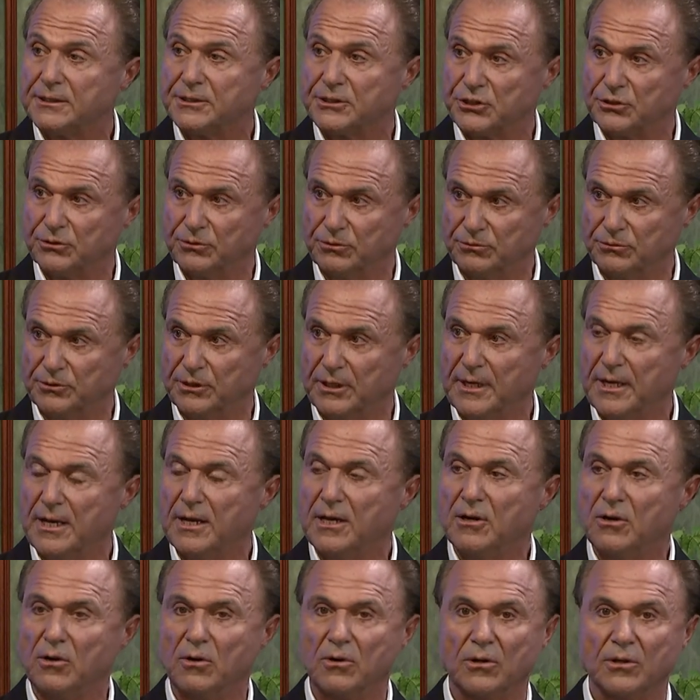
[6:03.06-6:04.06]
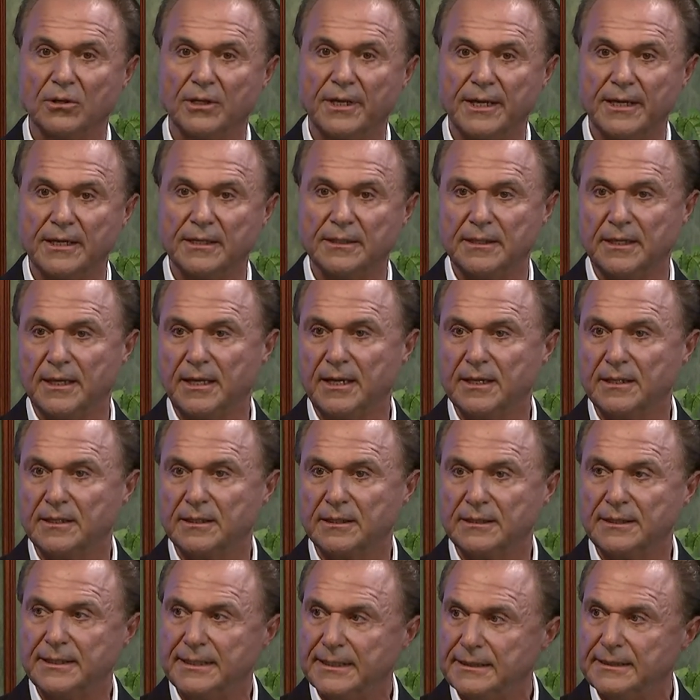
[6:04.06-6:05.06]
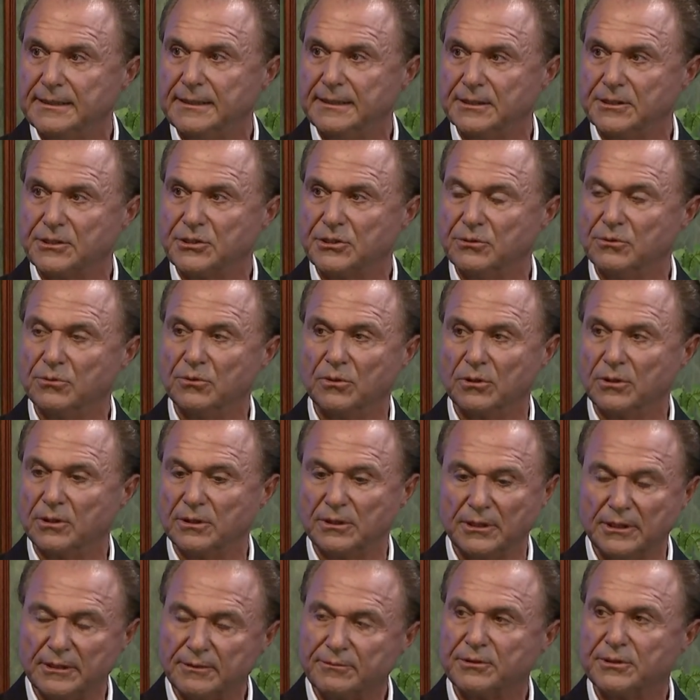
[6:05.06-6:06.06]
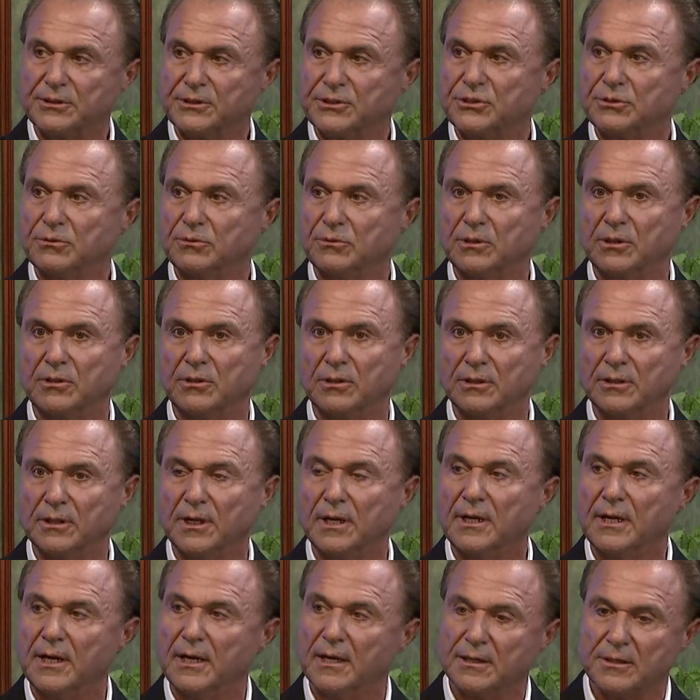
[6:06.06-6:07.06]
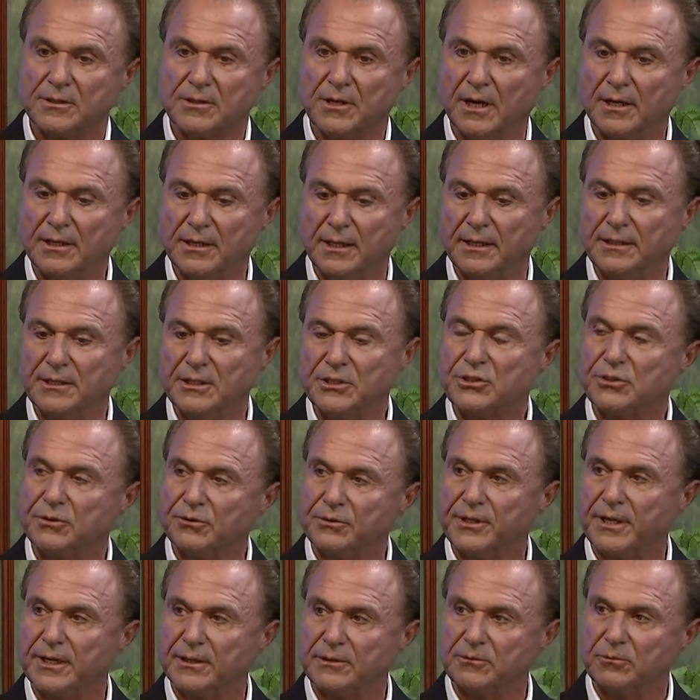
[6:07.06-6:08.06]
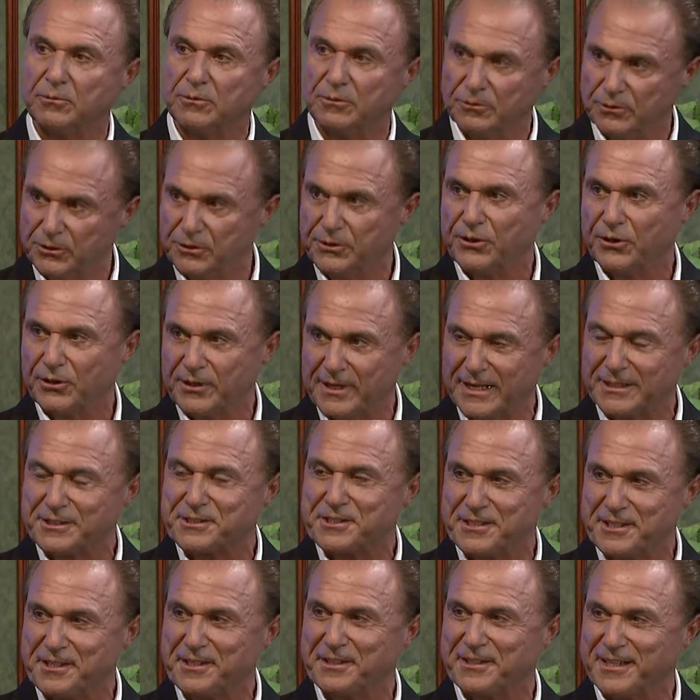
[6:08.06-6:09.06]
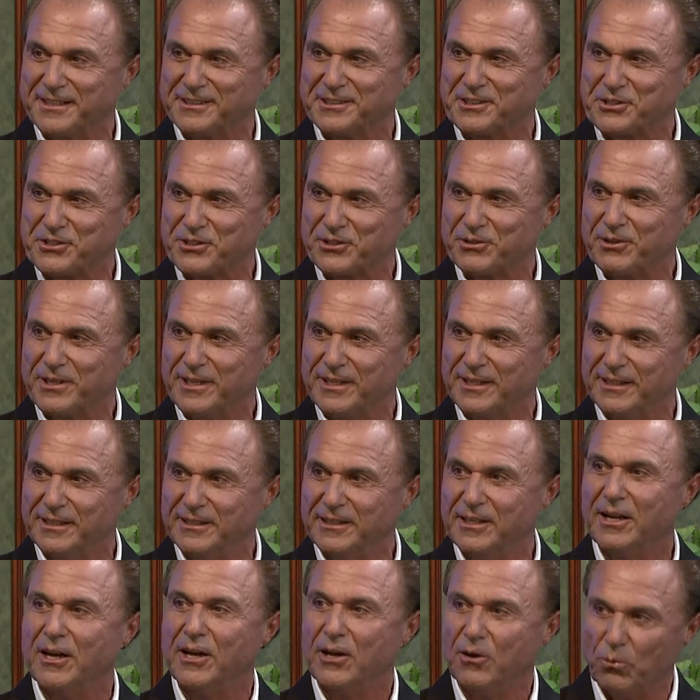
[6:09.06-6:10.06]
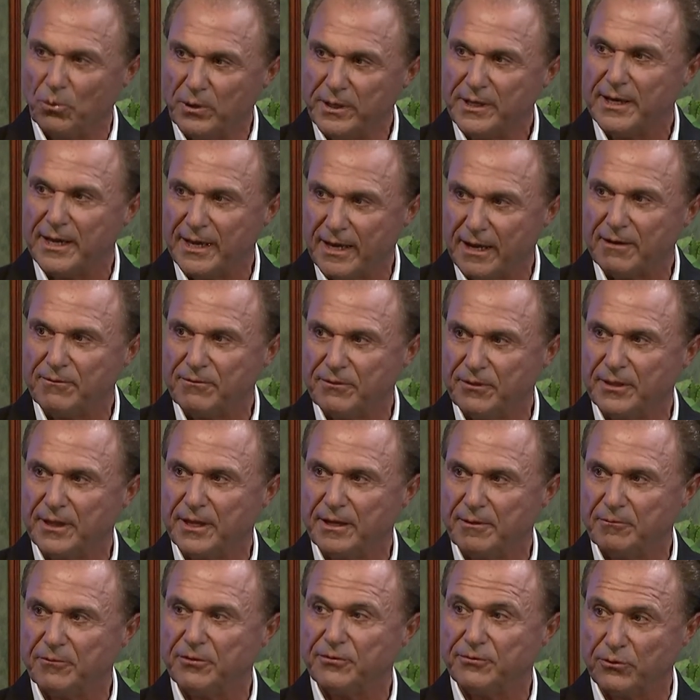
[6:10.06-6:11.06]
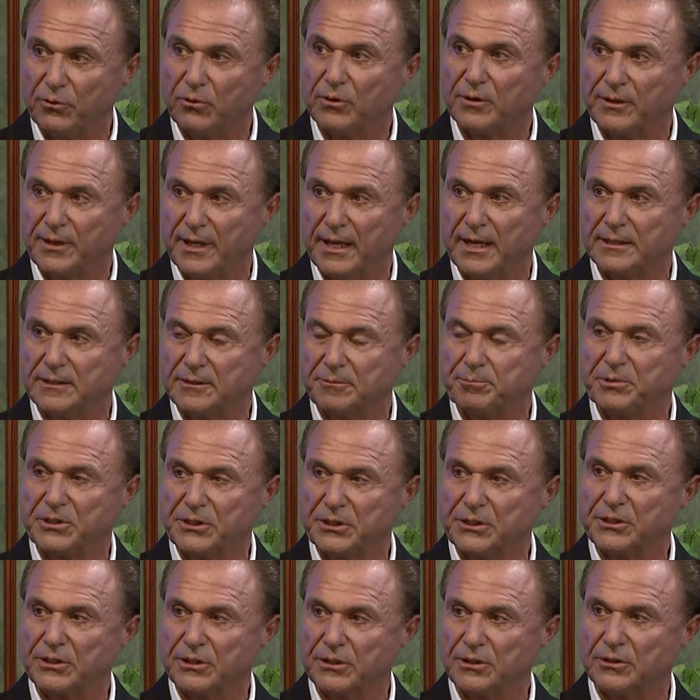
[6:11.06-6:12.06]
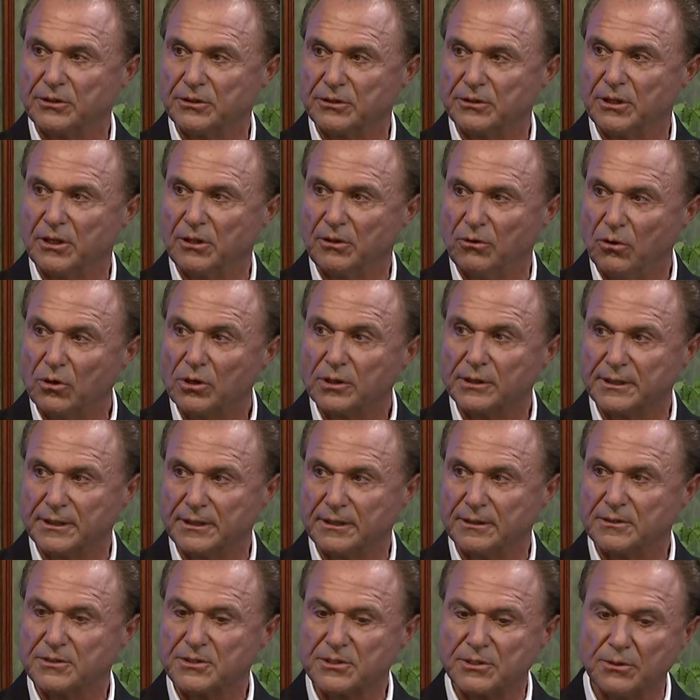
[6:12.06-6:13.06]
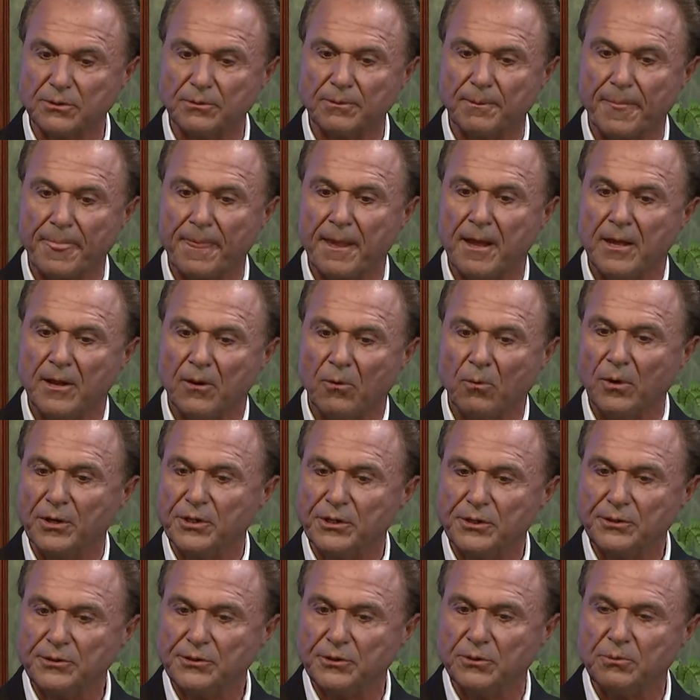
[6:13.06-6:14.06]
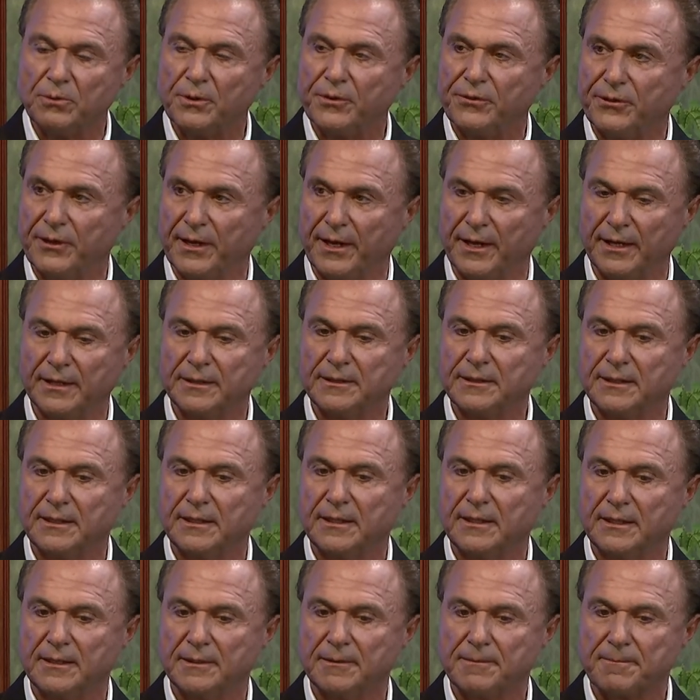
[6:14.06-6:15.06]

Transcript: issue or had, had a kidney issue or a liver issue or a, an issue that they're not seeing on the screen, yeah. we have them for that particular uh, organ. So okay. what Get, you do with that... Give me a little